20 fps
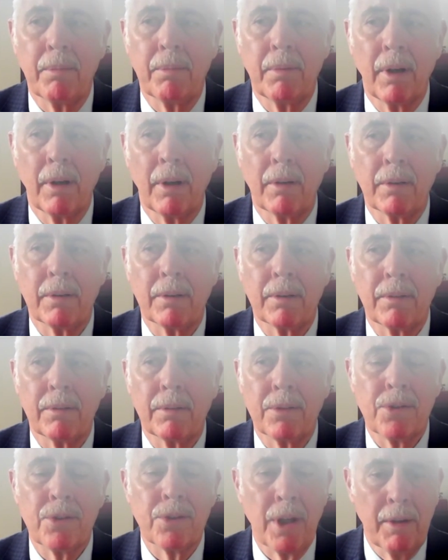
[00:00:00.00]
are, are
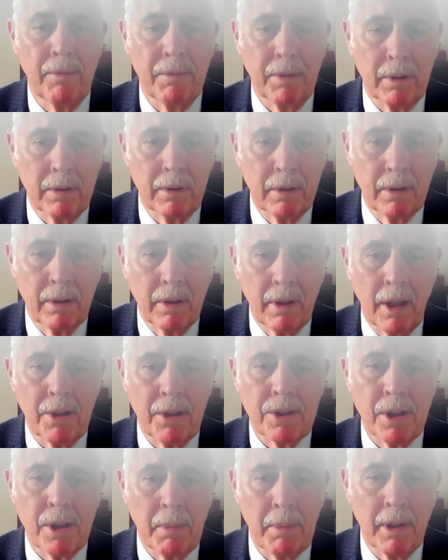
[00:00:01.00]
shameful
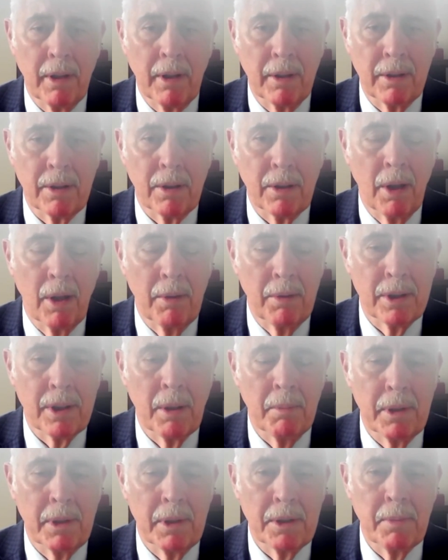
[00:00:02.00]
in some of this,
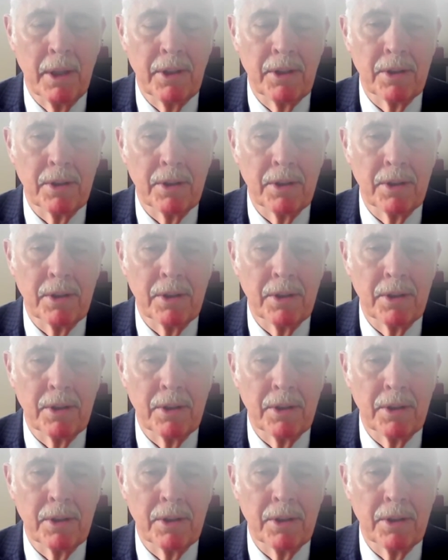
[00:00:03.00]
in some of